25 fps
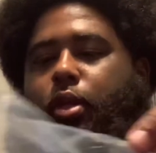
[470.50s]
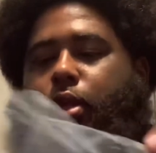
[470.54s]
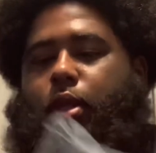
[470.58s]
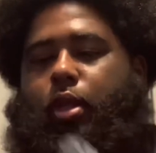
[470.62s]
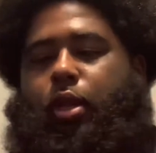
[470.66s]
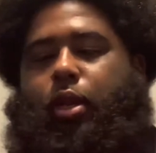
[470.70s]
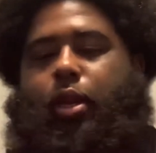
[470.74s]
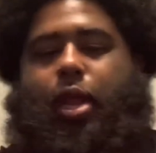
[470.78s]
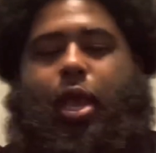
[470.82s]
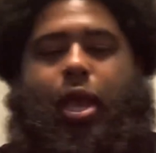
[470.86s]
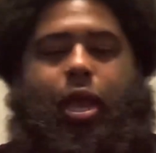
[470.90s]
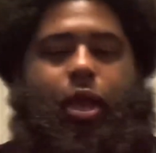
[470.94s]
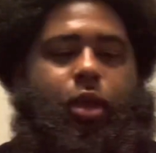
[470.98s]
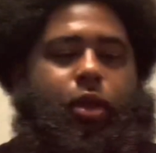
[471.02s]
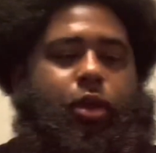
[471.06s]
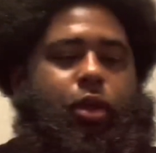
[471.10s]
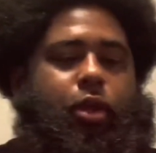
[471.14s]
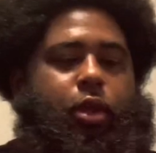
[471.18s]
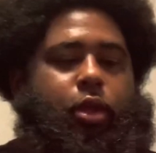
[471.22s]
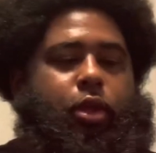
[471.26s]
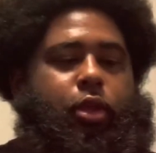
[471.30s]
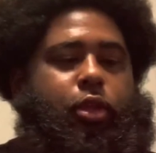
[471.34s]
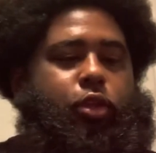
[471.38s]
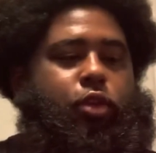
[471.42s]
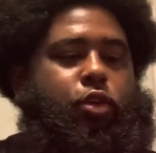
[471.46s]
Now,
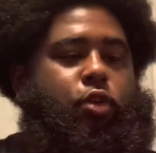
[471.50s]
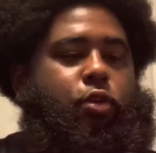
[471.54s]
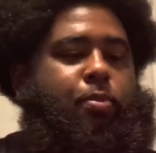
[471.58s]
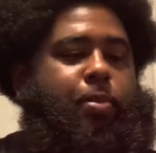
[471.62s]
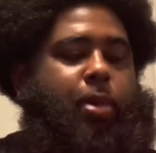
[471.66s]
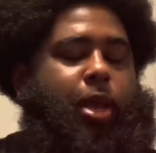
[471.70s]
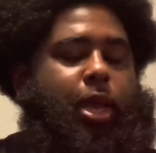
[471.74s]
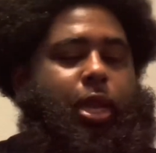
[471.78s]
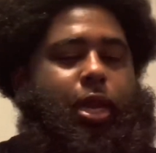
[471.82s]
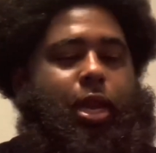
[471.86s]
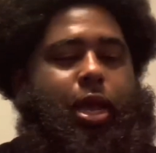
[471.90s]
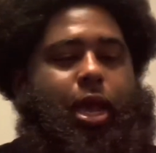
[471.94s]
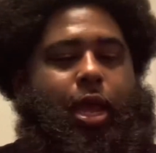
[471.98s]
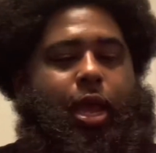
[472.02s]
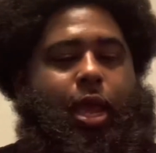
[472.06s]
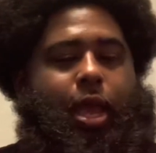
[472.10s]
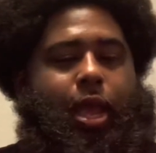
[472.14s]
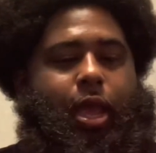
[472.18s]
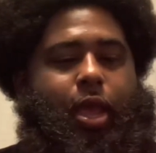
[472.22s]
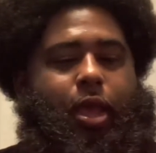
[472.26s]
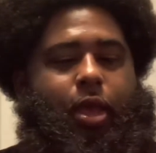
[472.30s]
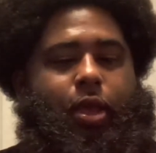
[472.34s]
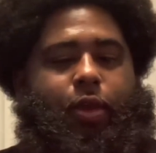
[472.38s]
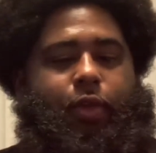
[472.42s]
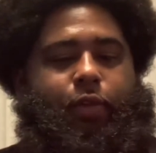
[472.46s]
you may not
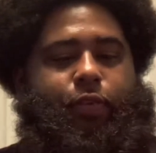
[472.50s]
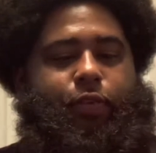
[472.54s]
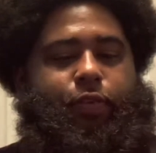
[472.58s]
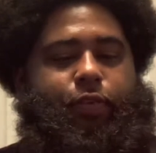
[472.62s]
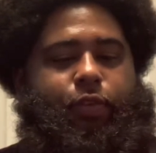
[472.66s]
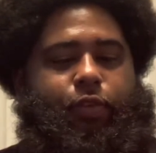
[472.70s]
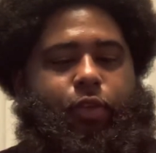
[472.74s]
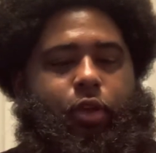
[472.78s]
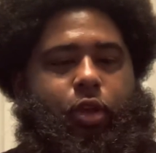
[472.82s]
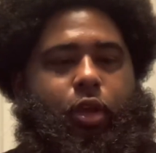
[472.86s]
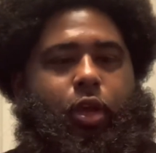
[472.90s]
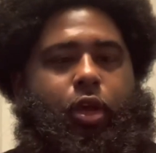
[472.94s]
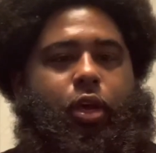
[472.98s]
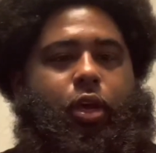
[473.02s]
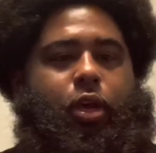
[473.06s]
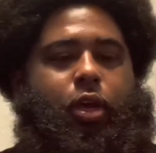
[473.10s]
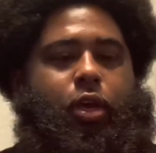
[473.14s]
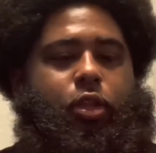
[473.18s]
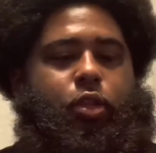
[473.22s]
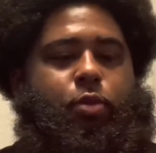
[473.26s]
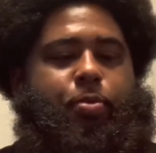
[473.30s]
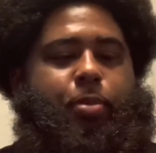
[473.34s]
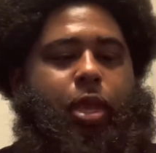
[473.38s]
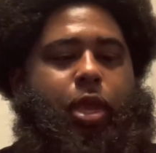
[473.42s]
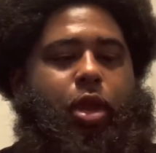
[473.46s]
have,
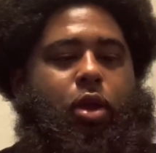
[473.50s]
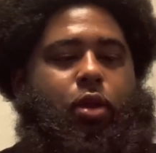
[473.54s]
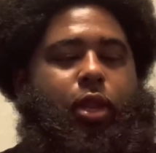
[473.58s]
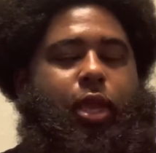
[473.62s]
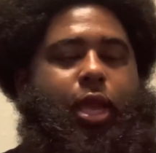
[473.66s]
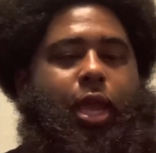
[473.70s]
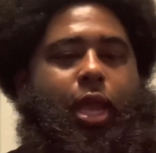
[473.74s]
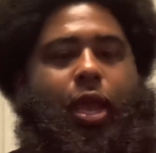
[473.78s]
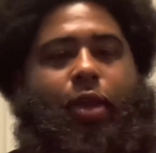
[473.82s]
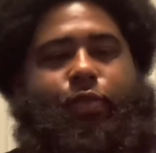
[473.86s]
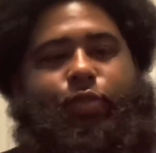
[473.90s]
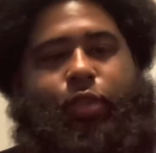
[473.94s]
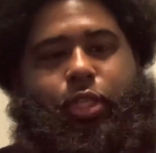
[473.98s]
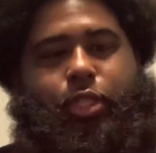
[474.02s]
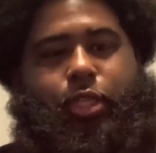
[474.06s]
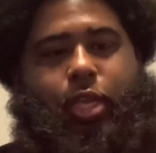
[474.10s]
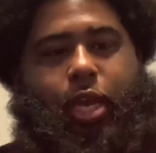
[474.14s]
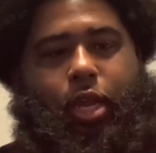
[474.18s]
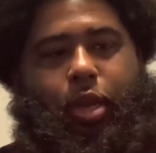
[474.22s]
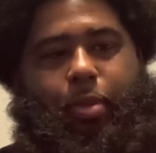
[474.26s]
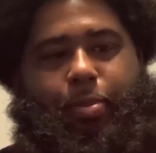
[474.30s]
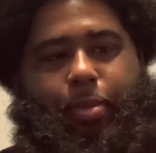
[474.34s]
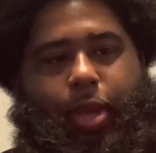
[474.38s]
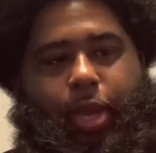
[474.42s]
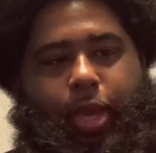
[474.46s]
you may only have these
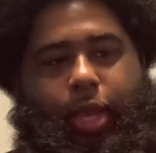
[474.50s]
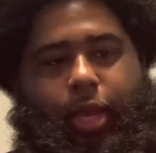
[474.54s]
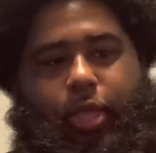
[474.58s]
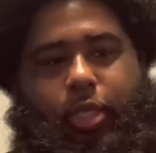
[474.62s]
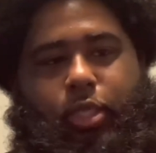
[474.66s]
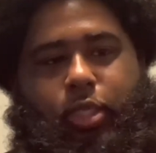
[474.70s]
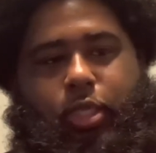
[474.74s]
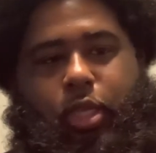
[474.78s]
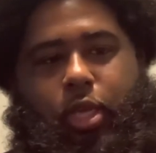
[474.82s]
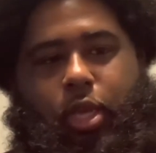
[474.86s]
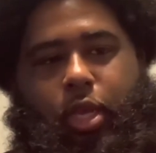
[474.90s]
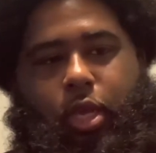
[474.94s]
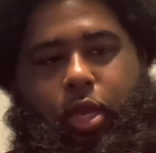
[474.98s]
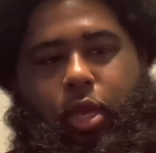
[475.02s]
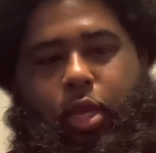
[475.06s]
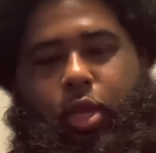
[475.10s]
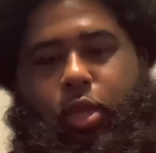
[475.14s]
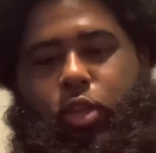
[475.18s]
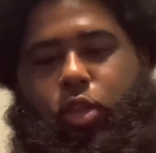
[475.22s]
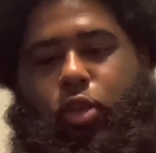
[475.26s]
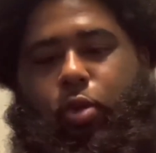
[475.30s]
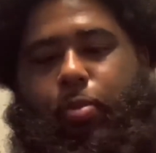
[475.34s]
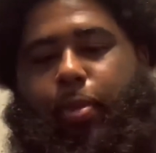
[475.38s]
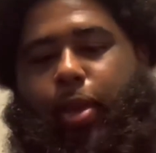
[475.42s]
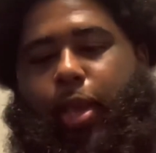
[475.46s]
kind of mags.
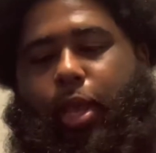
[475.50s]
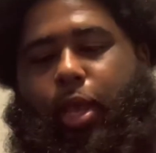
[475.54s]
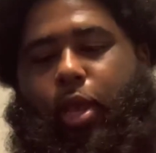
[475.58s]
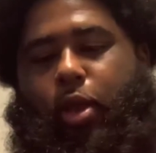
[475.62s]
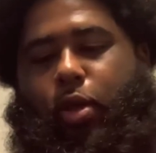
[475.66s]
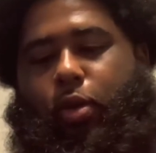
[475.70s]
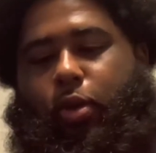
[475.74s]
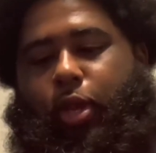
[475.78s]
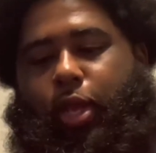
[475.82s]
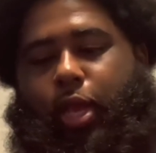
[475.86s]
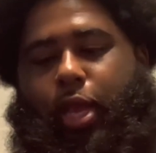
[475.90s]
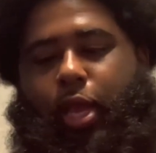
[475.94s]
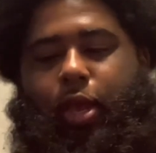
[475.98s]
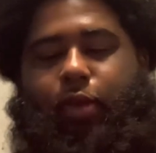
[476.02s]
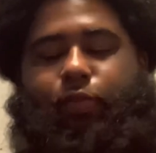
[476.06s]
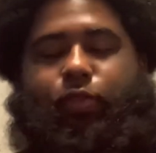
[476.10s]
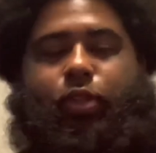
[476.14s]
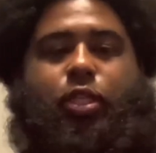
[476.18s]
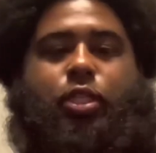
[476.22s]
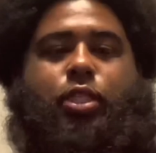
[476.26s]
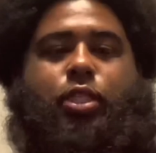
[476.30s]
You may only have this